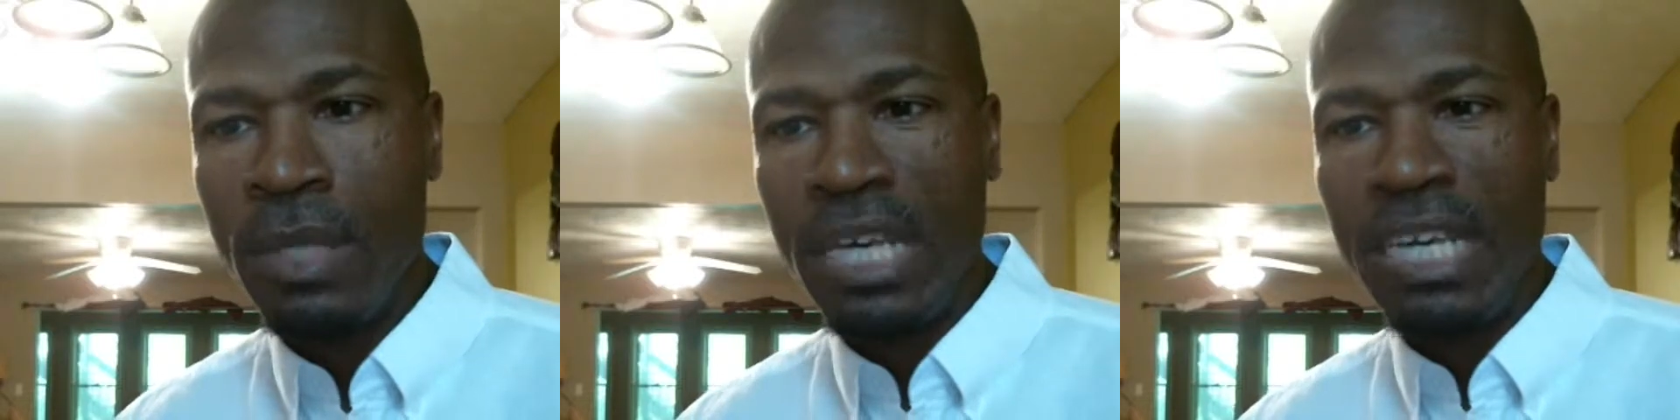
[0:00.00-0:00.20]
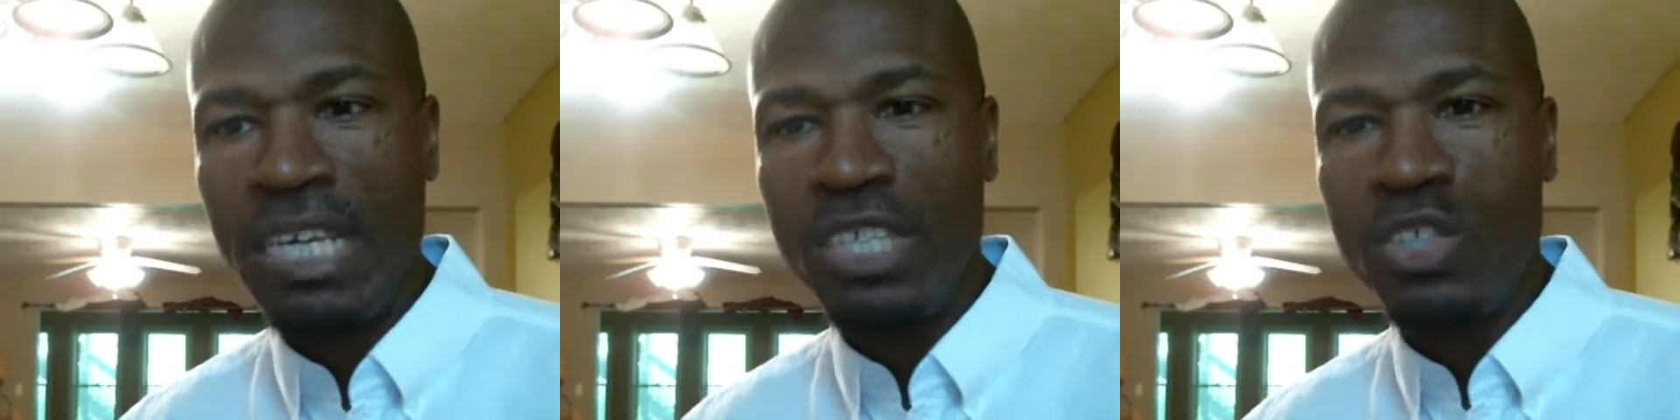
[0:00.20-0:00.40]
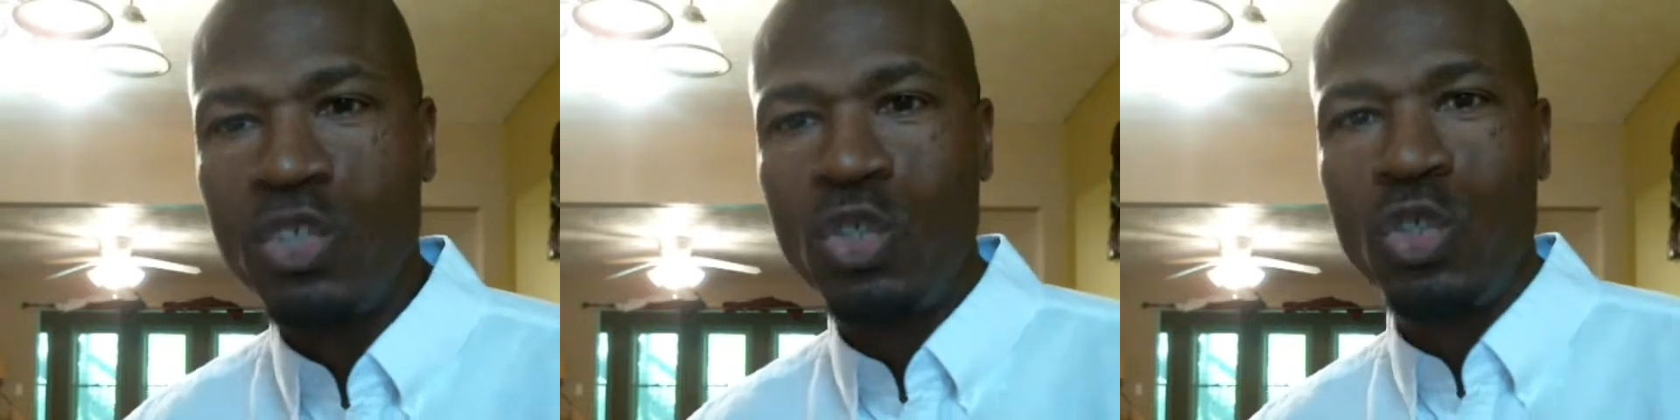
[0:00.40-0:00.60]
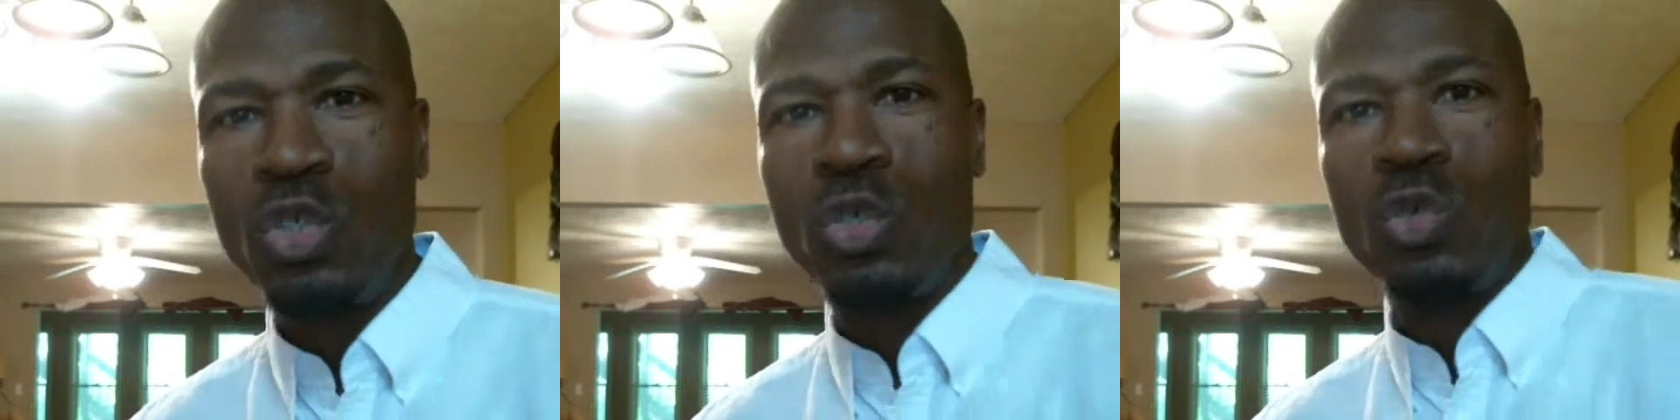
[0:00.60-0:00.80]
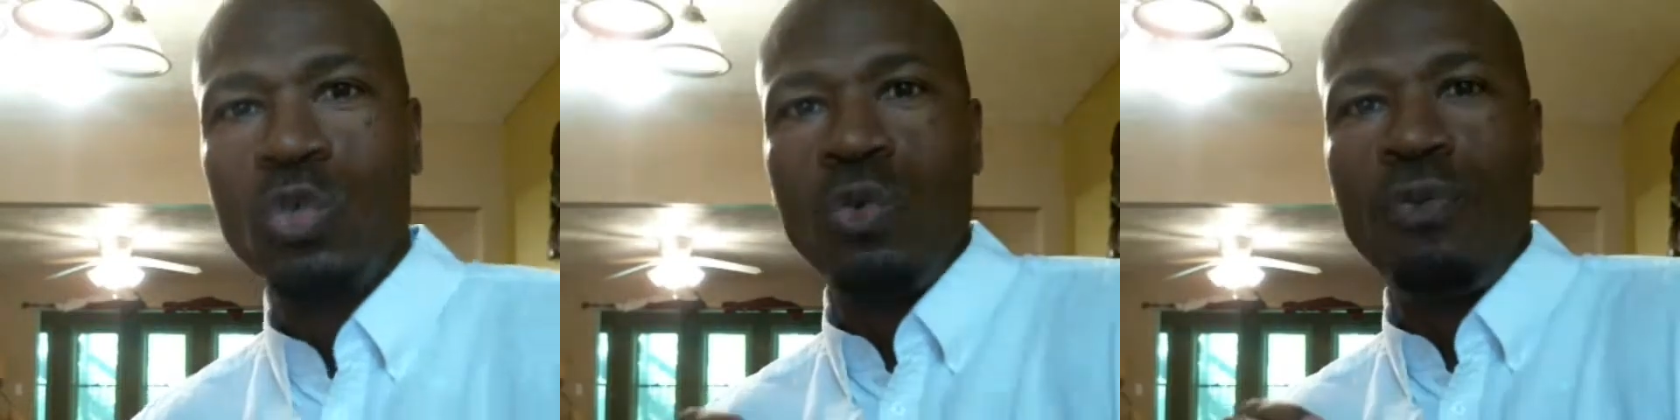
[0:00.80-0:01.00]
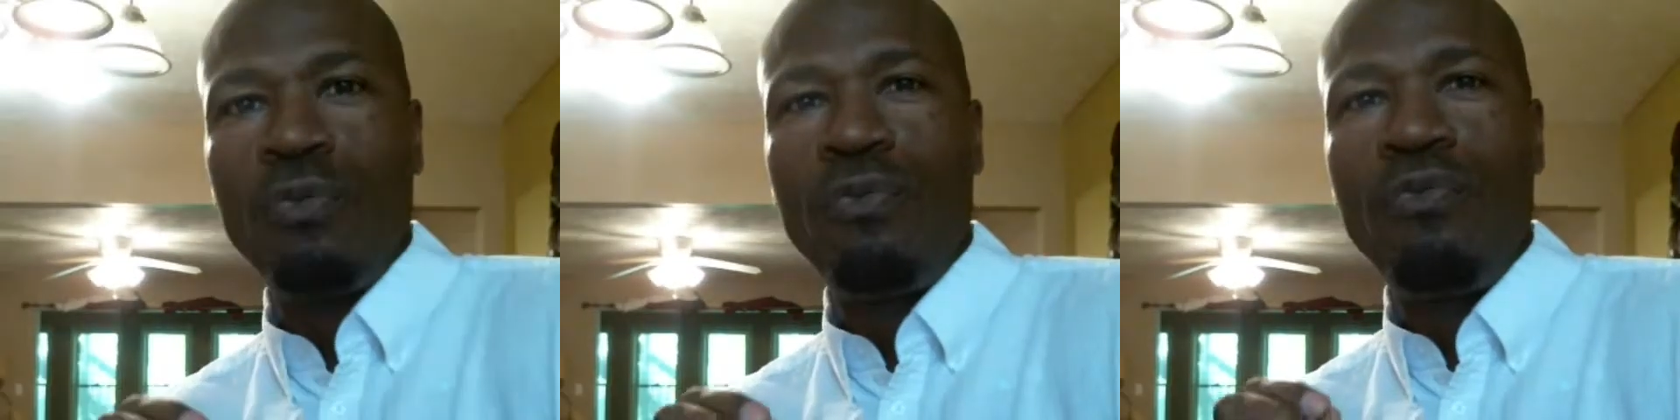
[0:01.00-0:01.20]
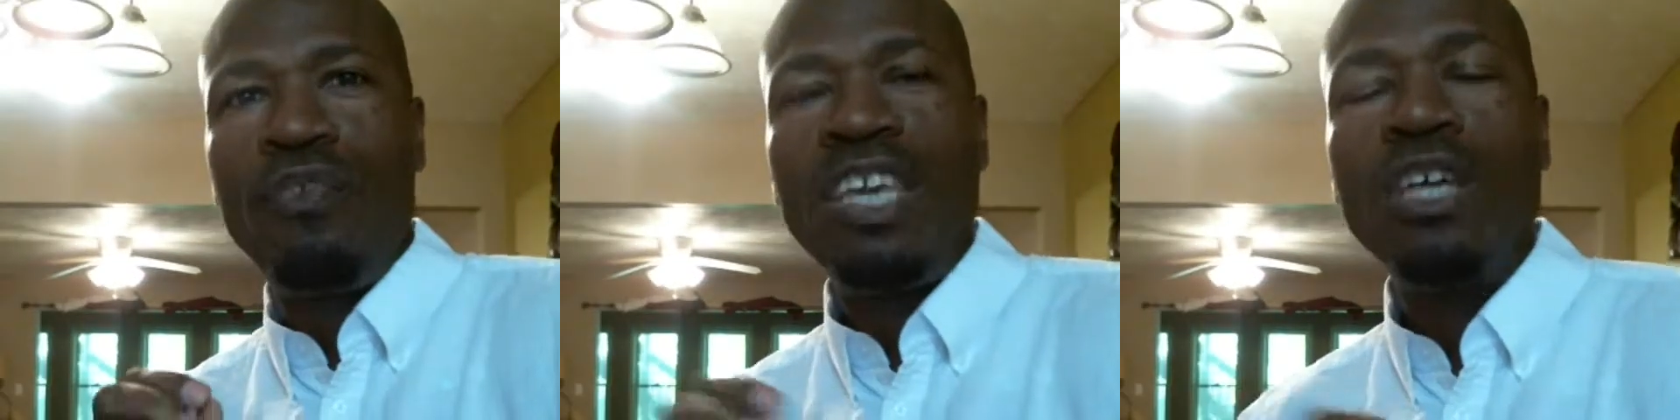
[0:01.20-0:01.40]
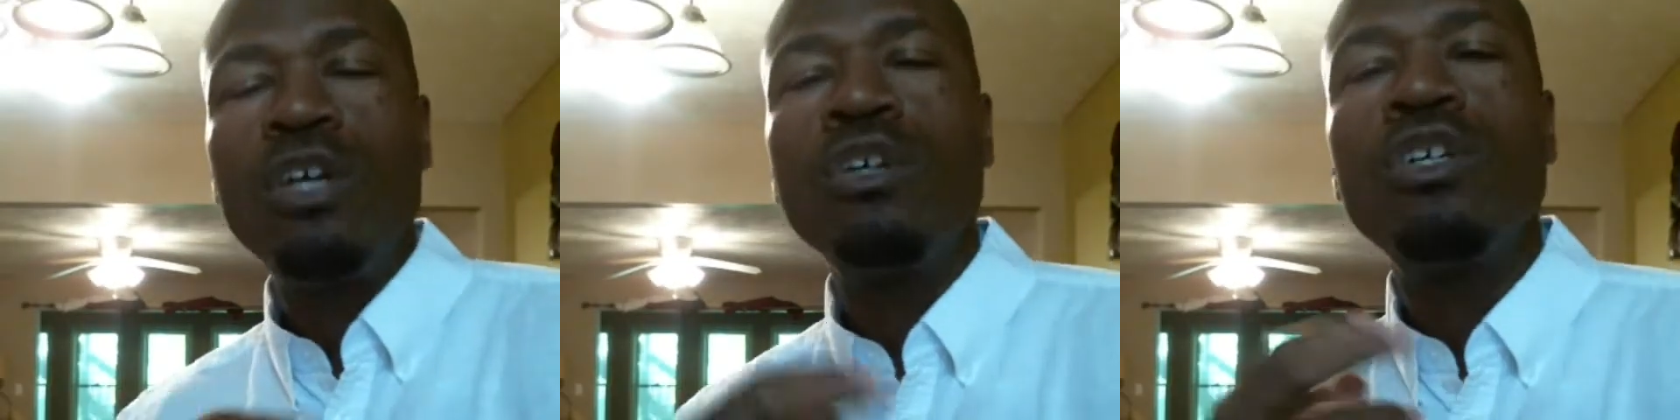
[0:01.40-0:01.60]
is to
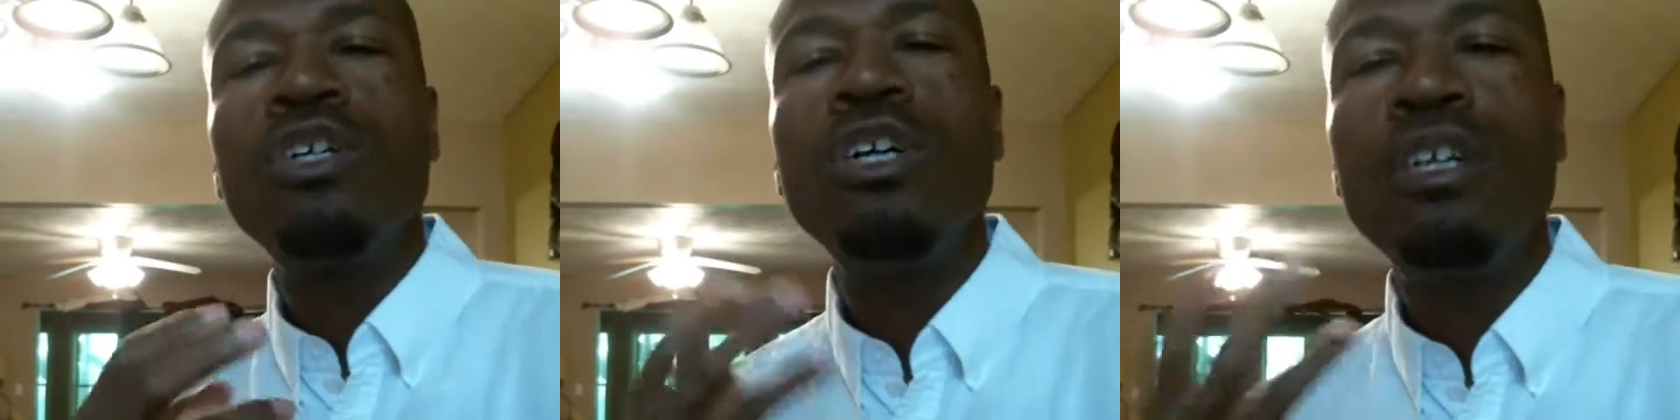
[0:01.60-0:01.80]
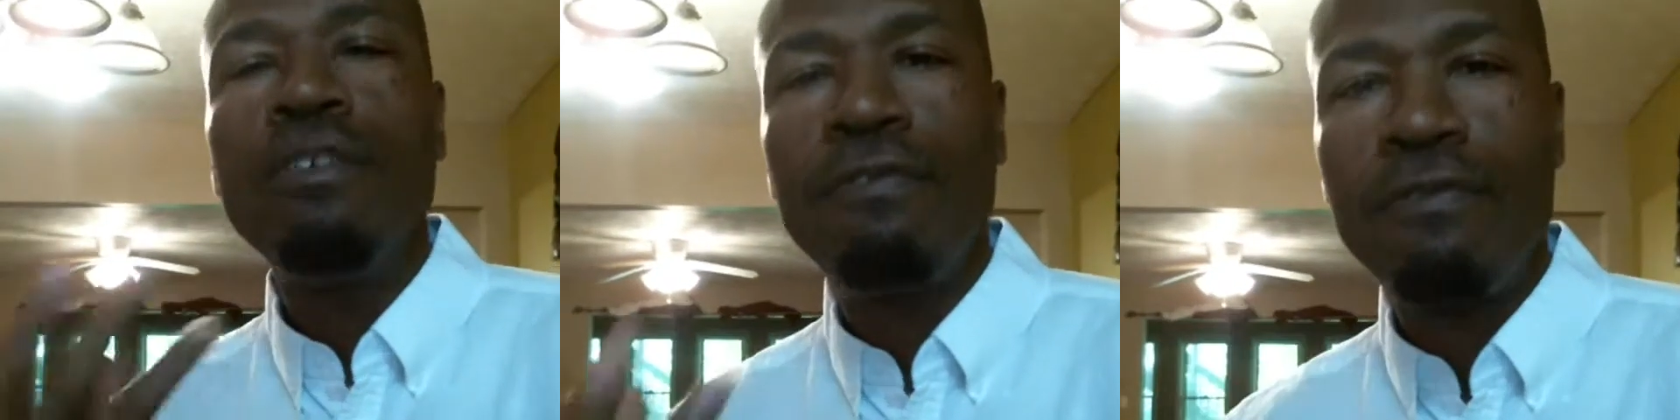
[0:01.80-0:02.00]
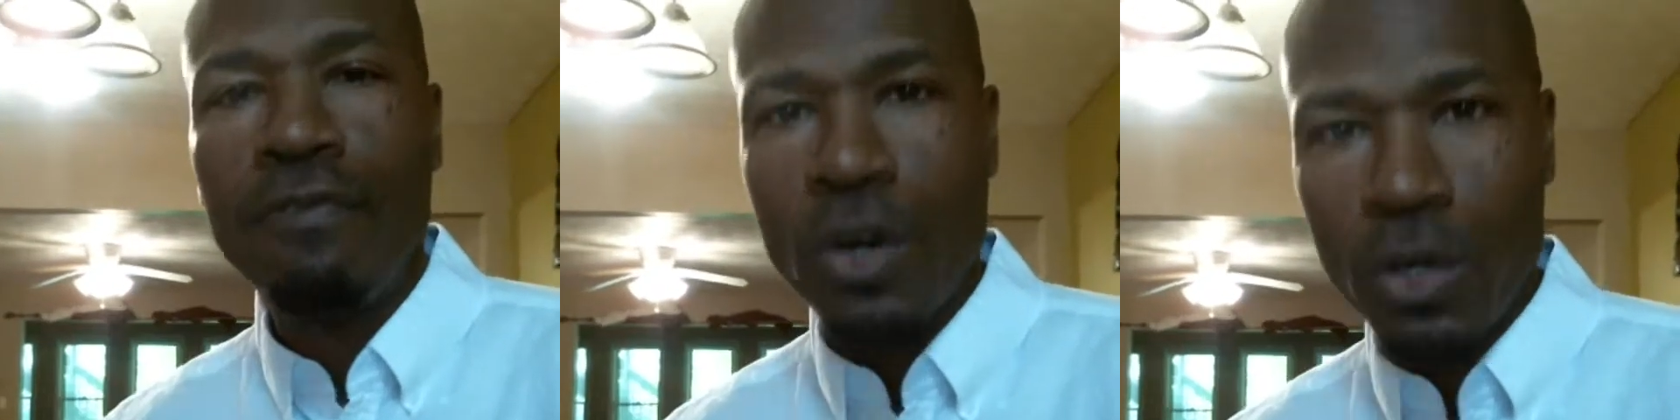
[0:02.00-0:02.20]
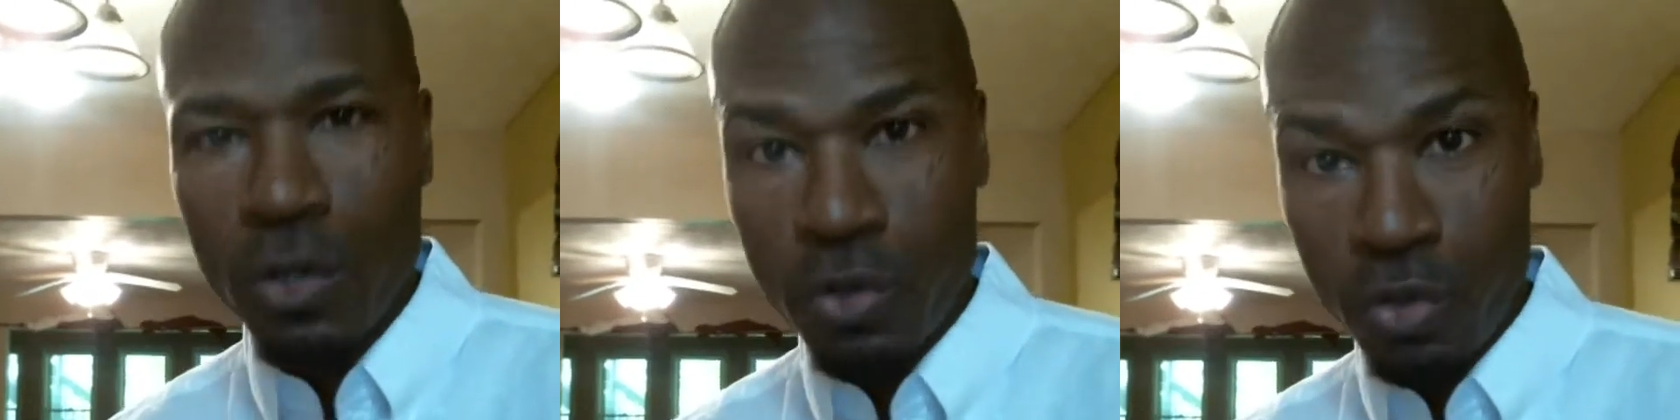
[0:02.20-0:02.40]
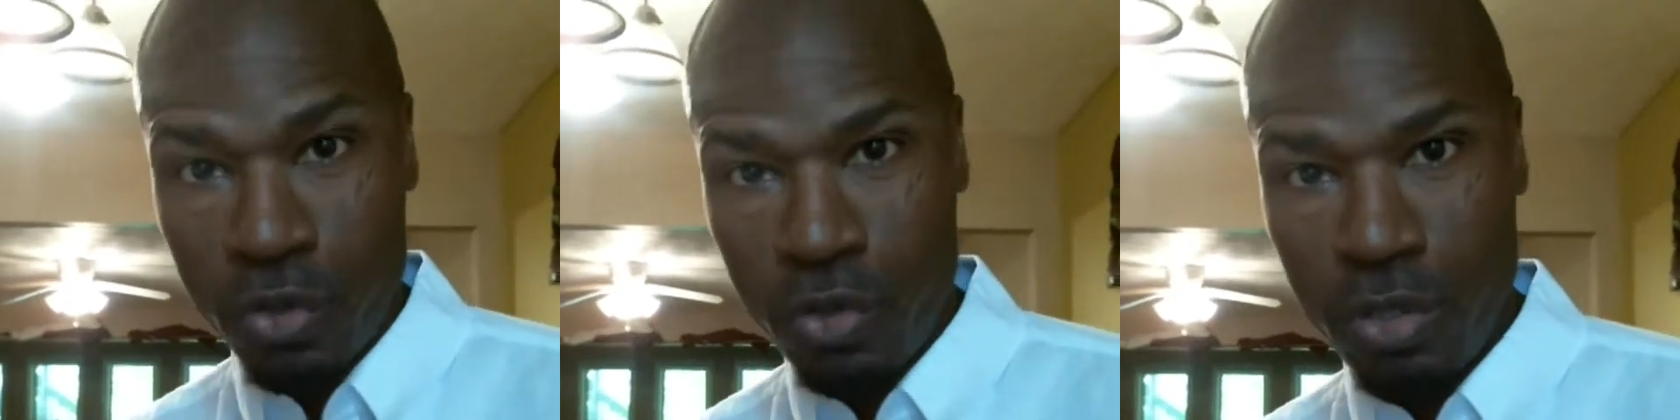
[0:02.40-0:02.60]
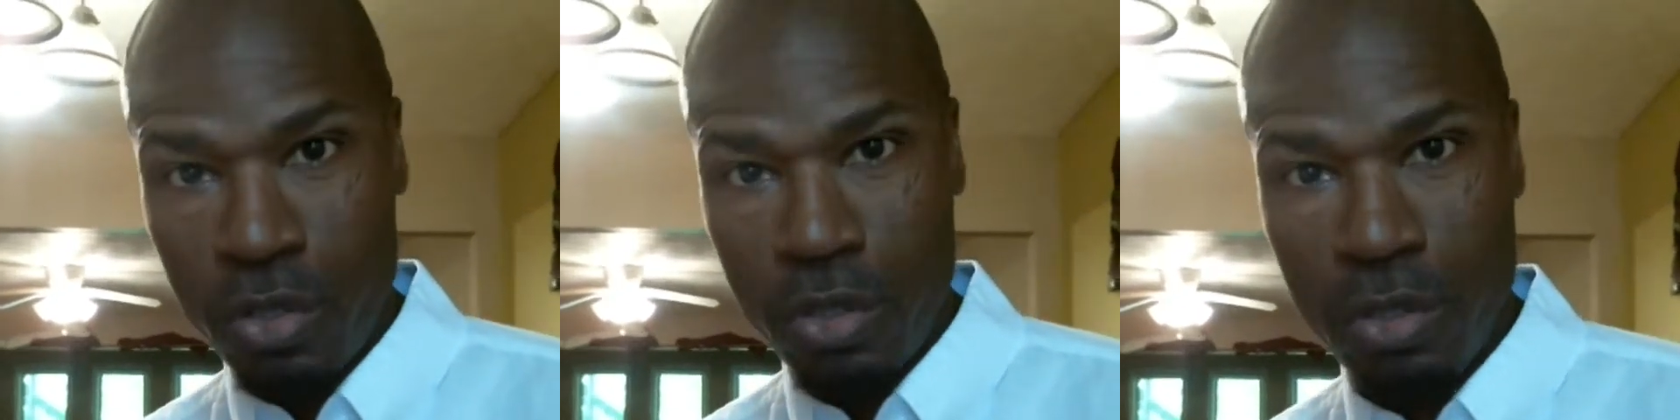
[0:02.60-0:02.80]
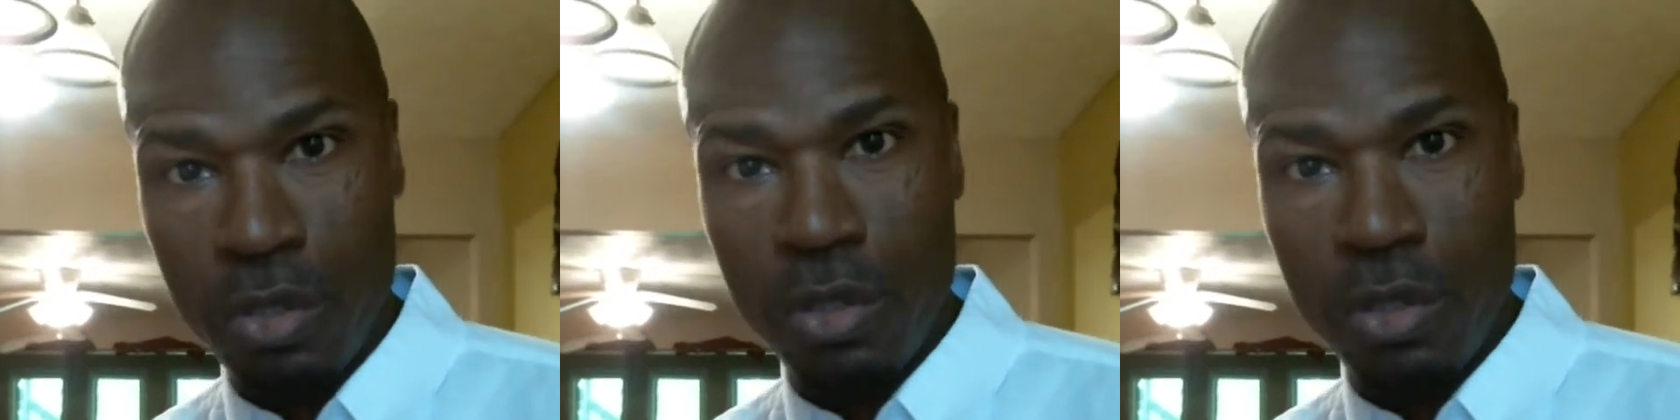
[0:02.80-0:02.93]
feel good first.